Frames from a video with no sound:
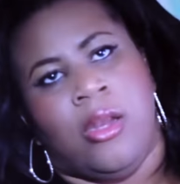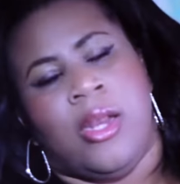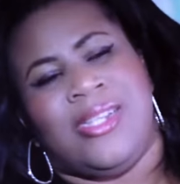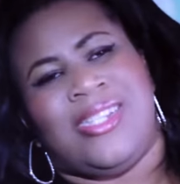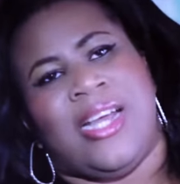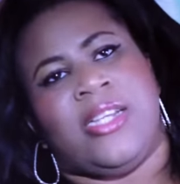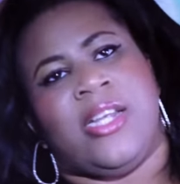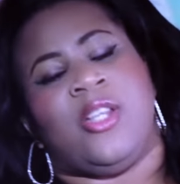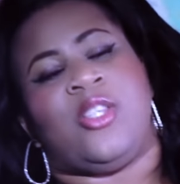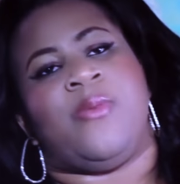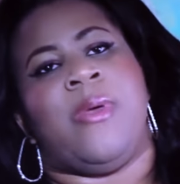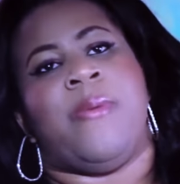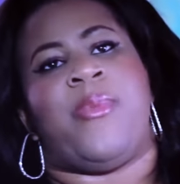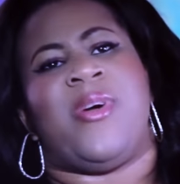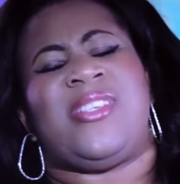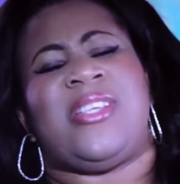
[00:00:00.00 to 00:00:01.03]
Ladies and
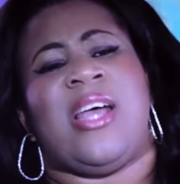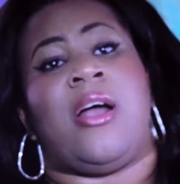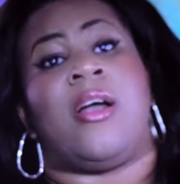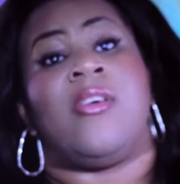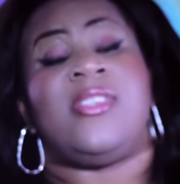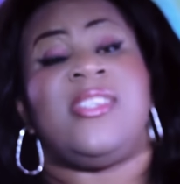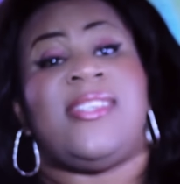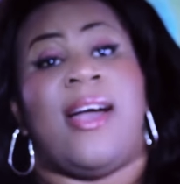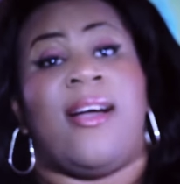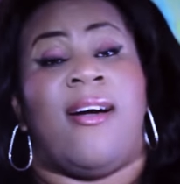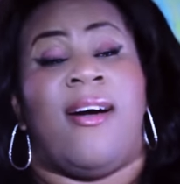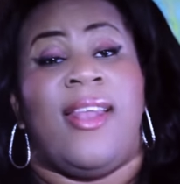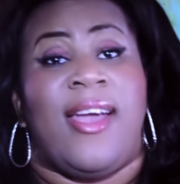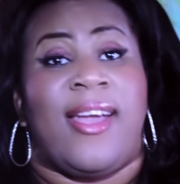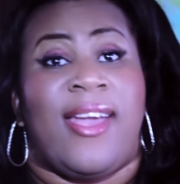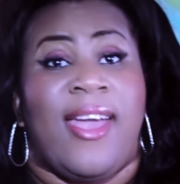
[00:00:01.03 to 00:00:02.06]
gentlemen, boys and girls, this is
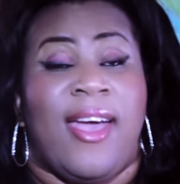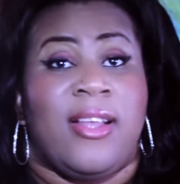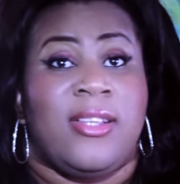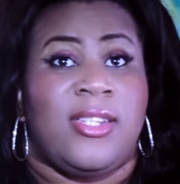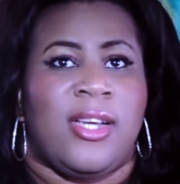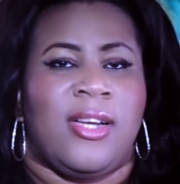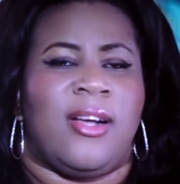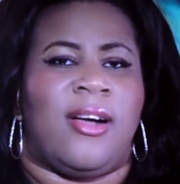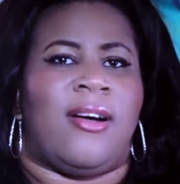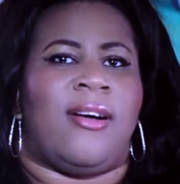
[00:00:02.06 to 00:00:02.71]
Alcohol and Hair and Check